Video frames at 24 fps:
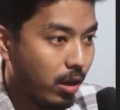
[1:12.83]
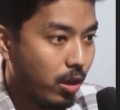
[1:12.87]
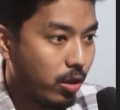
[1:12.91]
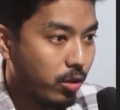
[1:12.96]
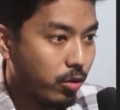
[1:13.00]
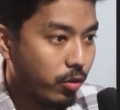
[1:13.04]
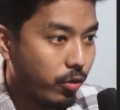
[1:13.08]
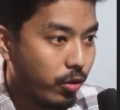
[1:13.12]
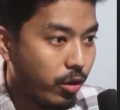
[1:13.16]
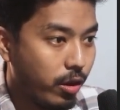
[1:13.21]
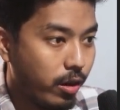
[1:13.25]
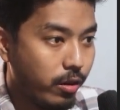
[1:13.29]

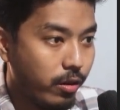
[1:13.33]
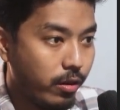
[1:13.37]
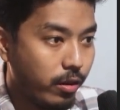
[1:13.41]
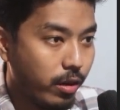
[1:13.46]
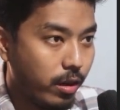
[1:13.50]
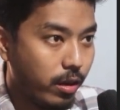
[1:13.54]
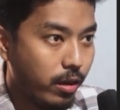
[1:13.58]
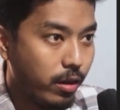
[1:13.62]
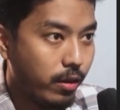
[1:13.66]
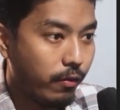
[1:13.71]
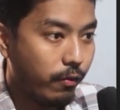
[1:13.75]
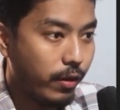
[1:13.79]
So here
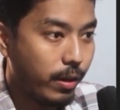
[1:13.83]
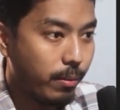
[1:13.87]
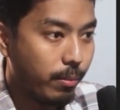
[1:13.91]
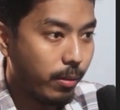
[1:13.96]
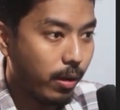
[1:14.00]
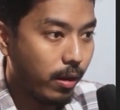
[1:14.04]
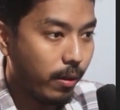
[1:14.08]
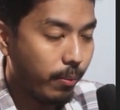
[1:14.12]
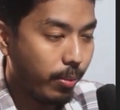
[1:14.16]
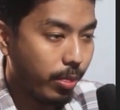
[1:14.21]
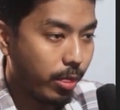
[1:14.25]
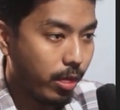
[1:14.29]
in
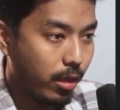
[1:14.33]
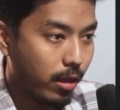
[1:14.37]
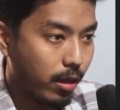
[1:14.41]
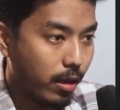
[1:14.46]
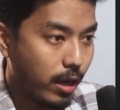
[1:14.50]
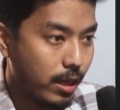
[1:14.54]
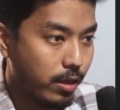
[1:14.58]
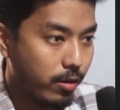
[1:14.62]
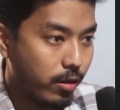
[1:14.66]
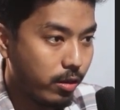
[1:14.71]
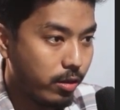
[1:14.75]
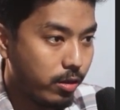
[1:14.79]
Figma,
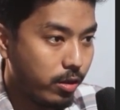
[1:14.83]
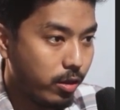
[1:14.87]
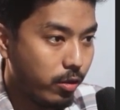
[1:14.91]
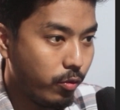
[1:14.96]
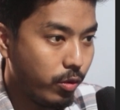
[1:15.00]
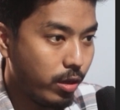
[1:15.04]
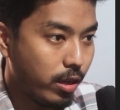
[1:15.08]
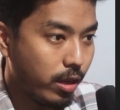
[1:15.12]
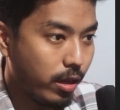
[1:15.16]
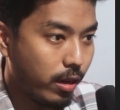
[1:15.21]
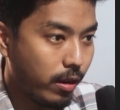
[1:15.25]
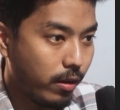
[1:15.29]
as you can see,
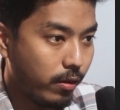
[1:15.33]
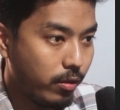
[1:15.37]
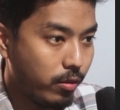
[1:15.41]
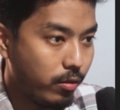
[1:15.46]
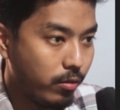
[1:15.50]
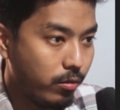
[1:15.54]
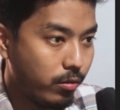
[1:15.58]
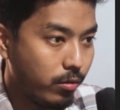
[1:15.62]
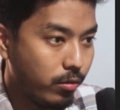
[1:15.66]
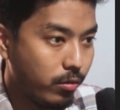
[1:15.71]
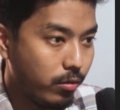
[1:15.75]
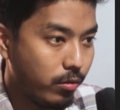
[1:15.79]
we
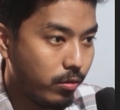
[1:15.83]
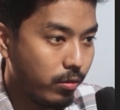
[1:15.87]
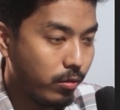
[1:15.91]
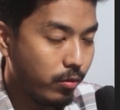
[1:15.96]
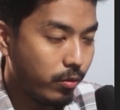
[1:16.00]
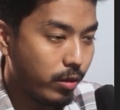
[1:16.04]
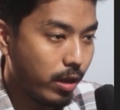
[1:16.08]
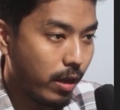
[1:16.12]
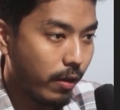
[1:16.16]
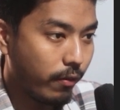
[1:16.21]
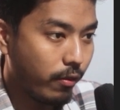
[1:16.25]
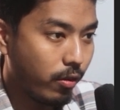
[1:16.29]

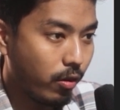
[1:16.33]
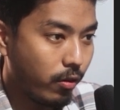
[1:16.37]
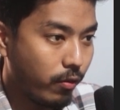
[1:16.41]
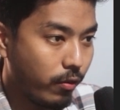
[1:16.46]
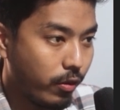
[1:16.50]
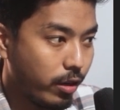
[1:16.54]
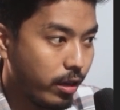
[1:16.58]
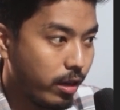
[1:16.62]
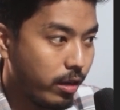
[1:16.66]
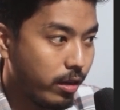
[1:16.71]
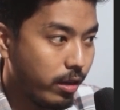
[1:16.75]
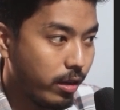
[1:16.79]
have
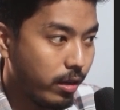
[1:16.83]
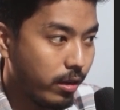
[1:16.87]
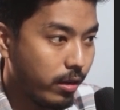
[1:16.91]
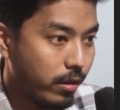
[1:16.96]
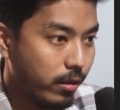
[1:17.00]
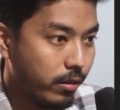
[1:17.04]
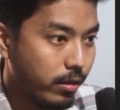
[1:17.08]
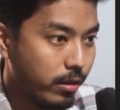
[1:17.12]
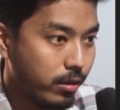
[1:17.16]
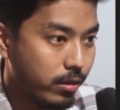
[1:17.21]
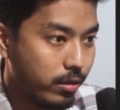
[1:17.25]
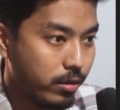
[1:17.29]
converted
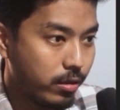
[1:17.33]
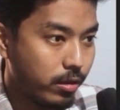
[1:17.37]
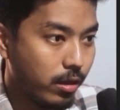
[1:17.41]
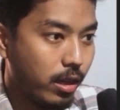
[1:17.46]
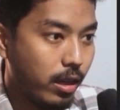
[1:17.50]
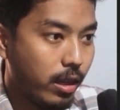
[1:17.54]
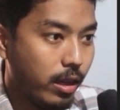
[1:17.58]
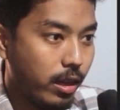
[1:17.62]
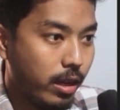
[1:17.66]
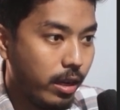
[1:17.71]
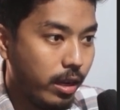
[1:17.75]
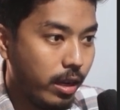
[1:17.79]
this
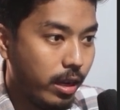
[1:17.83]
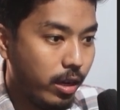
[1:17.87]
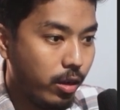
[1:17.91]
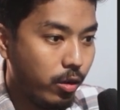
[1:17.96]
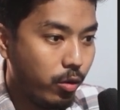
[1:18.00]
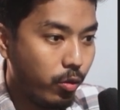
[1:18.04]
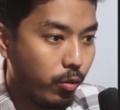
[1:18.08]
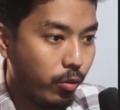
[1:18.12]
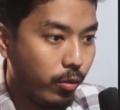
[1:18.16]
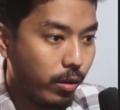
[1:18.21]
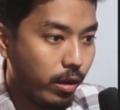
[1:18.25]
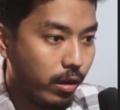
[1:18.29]

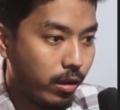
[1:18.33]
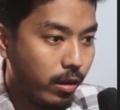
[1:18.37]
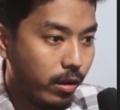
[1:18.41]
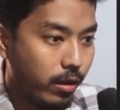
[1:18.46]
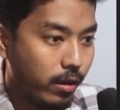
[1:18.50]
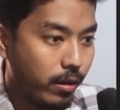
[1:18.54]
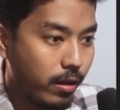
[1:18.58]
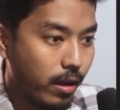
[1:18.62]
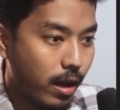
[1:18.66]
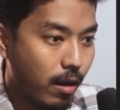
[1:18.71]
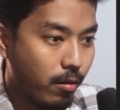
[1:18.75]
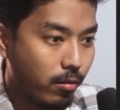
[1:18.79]
into
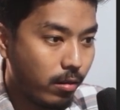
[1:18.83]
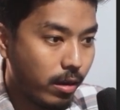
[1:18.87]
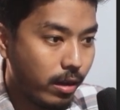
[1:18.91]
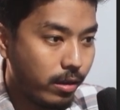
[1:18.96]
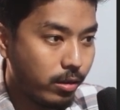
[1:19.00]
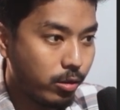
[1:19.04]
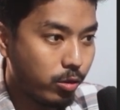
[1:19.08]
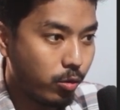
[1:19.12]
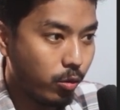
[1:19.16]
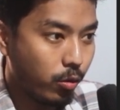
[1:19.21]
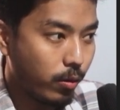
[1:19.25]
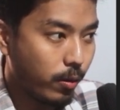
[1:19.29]
a outline
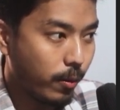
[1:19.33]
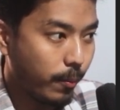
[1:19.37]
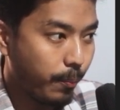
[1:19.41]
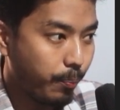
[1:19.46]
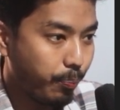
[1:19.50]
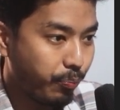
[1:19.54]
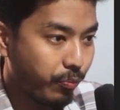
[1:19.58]
stroke.